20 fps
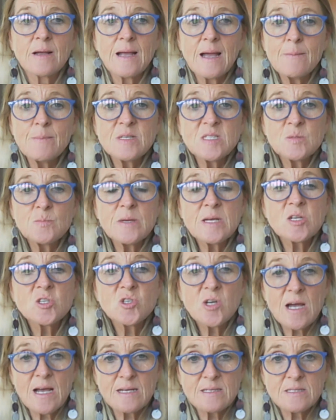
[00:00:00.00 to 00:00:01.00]
come and
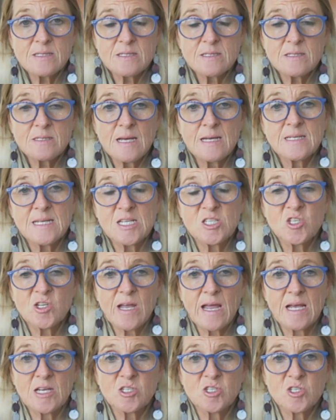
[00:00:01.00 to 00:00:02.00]
speak to us at
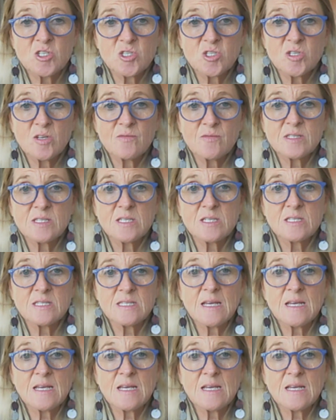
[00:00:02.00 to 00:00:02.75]
Education Services.